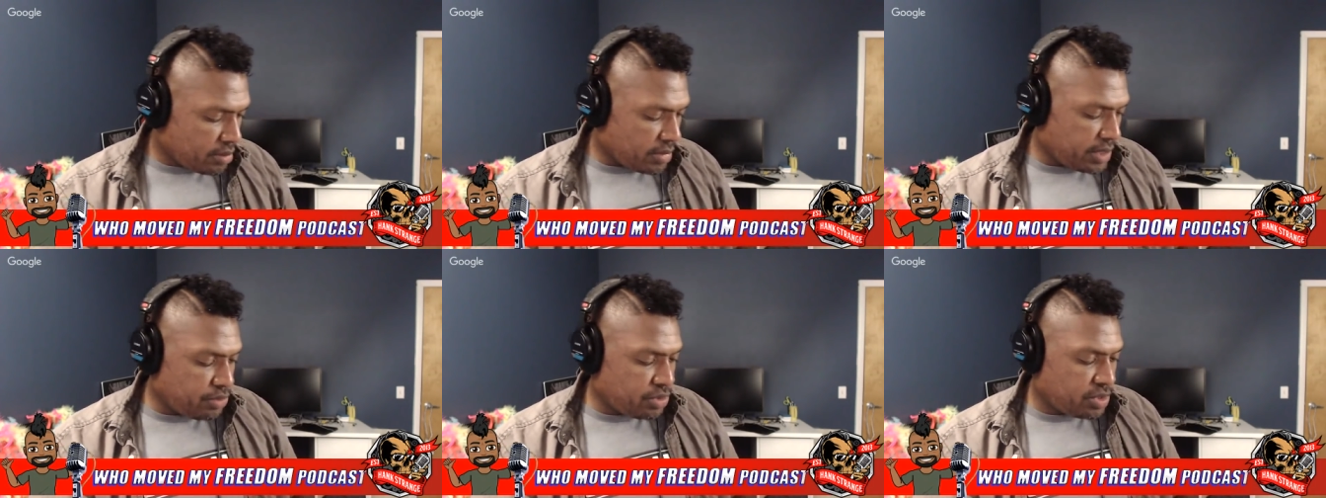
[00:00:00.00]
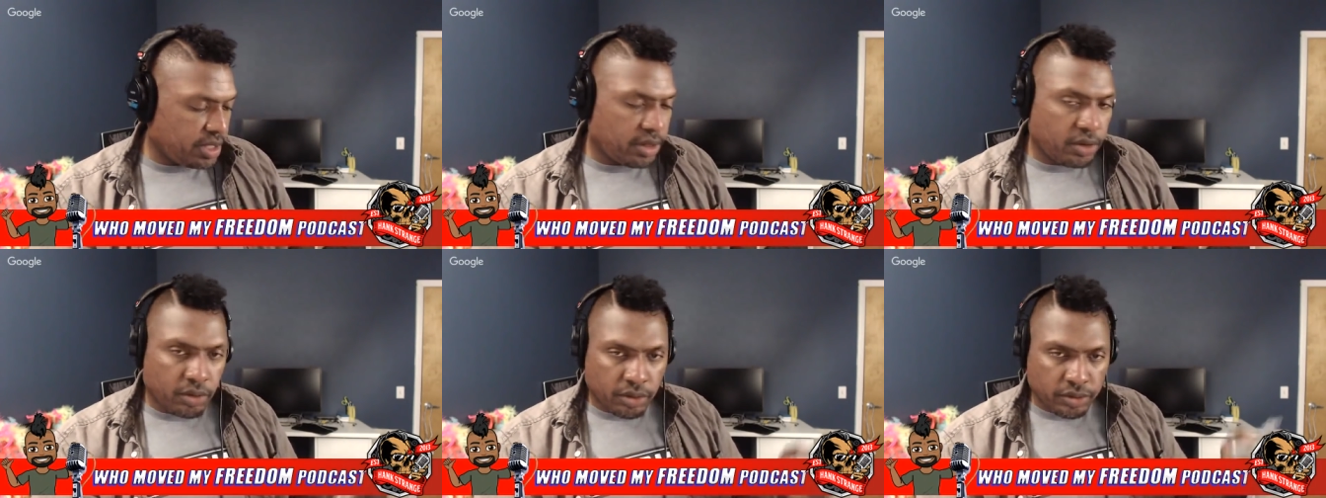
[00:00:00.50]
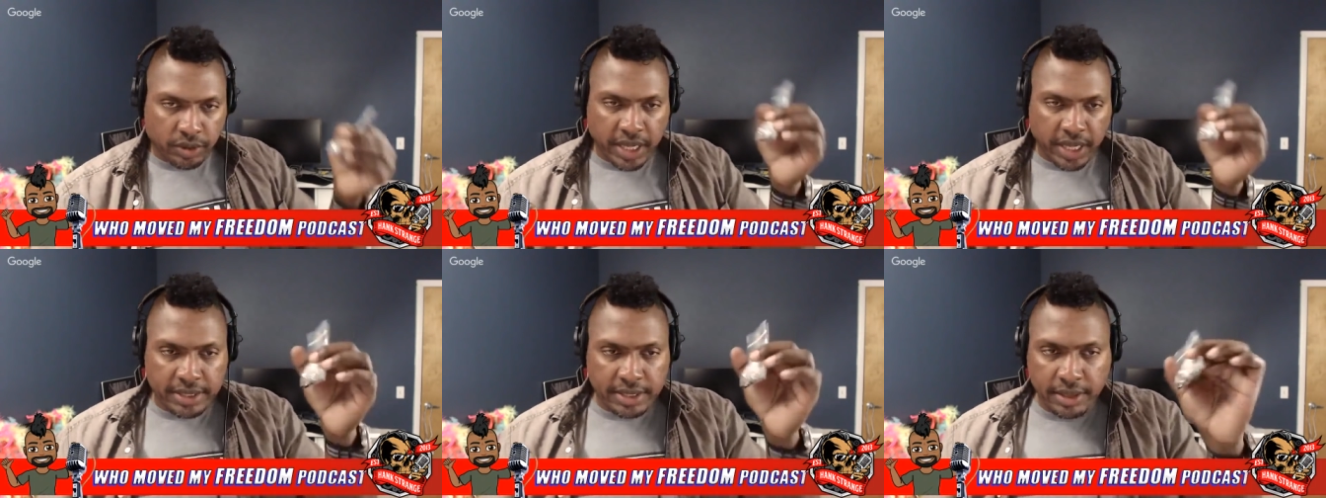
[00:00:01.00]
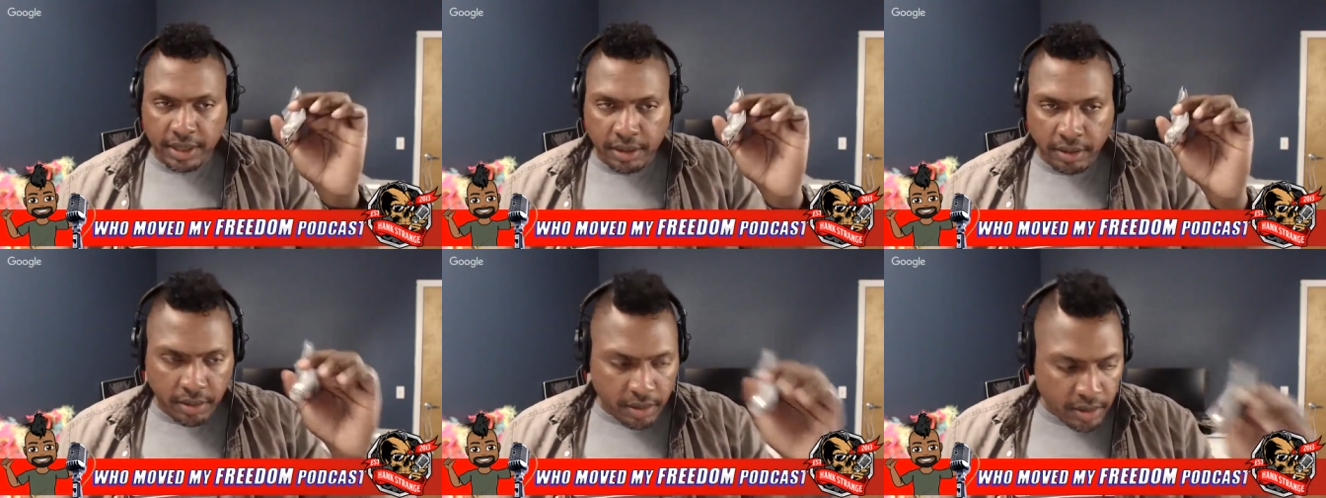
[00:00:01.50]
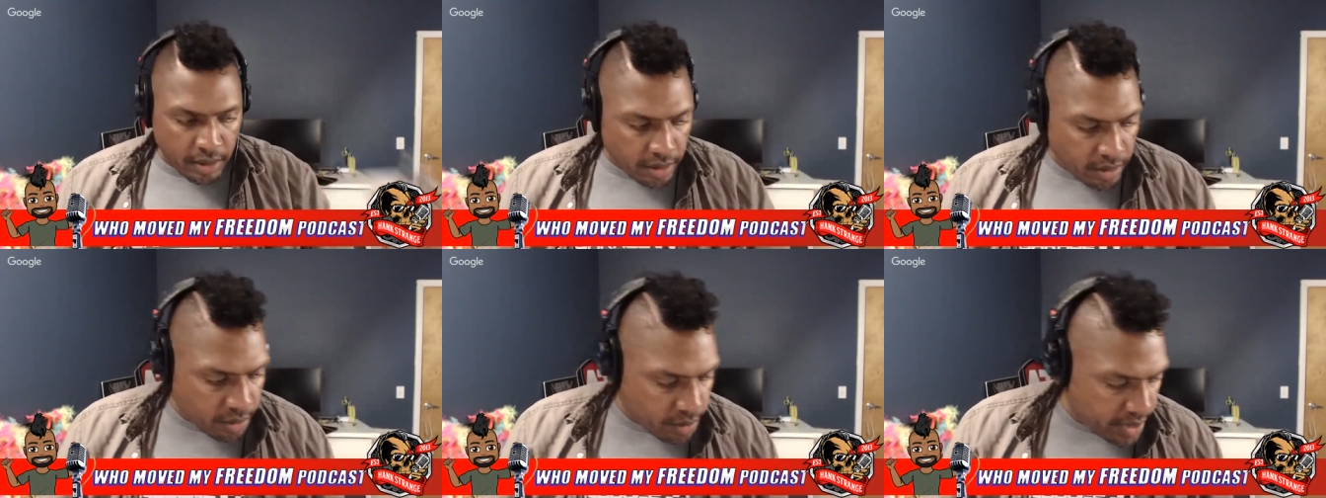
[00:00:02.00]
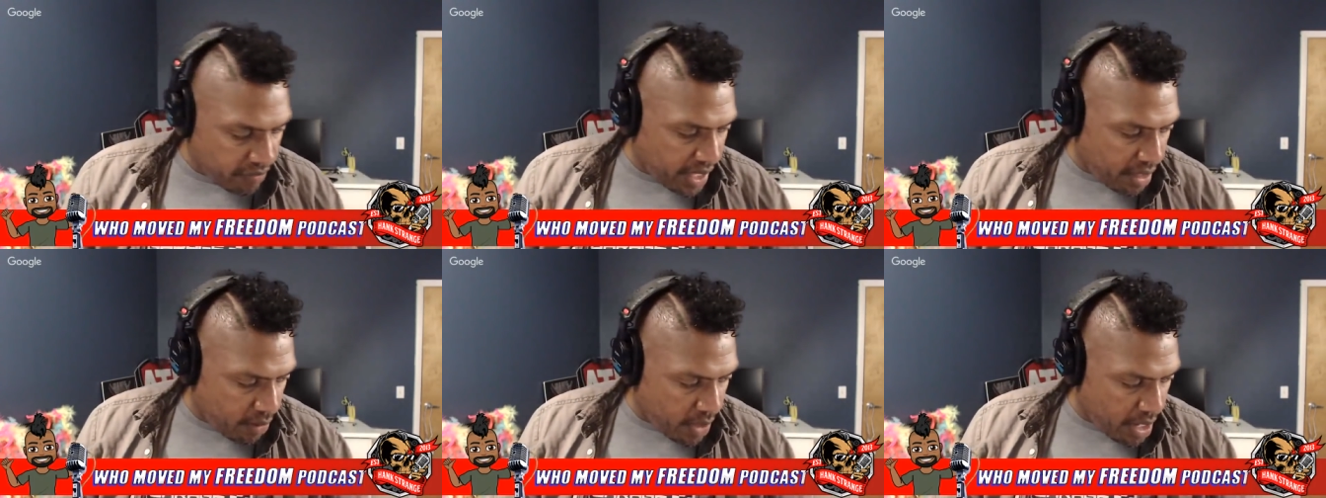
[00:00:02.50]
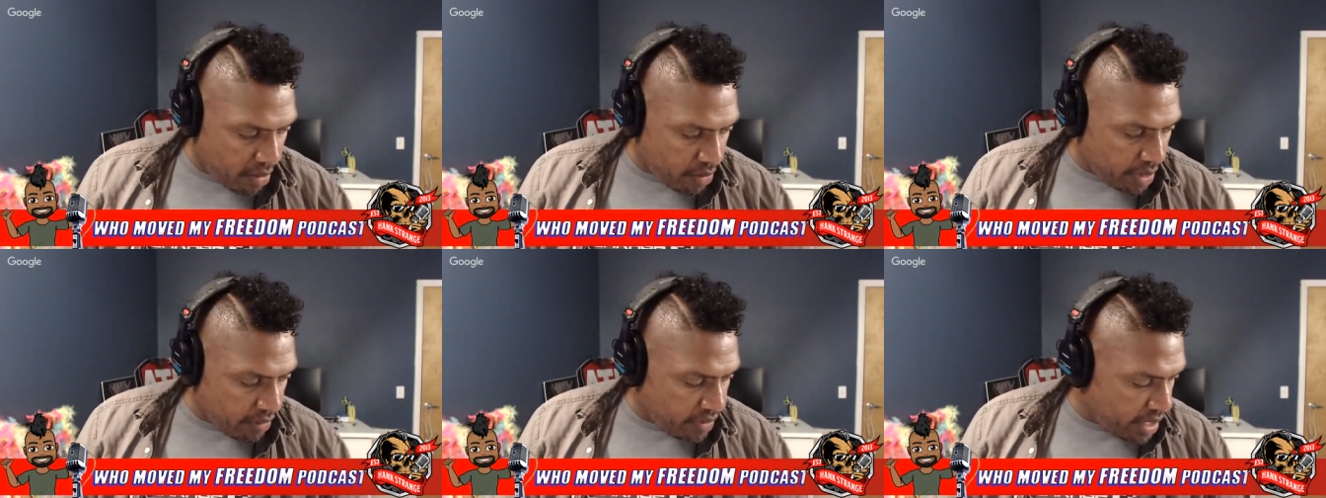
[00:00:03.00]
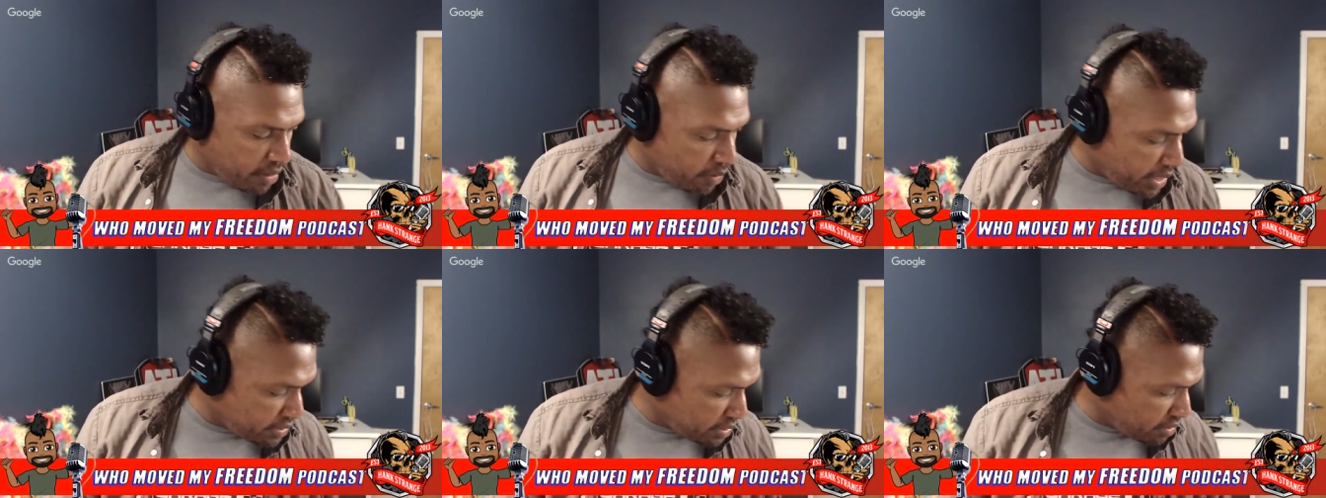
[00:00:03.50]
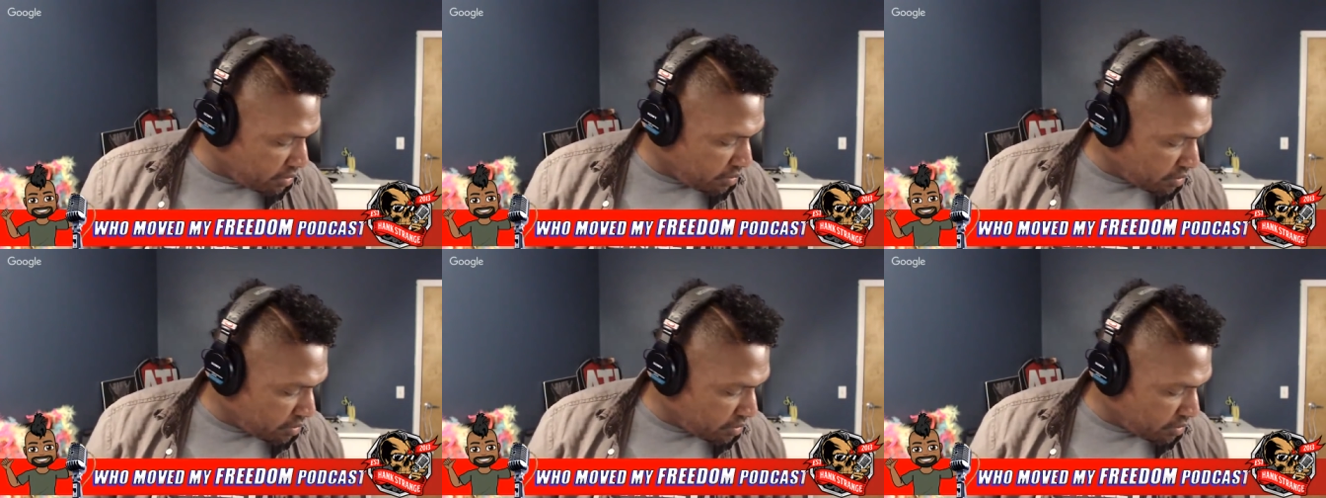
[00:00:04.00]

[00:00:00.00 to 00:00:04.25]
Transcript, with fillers: Interesting, cool. So that's in there. We'll give that away. We'll give that away too.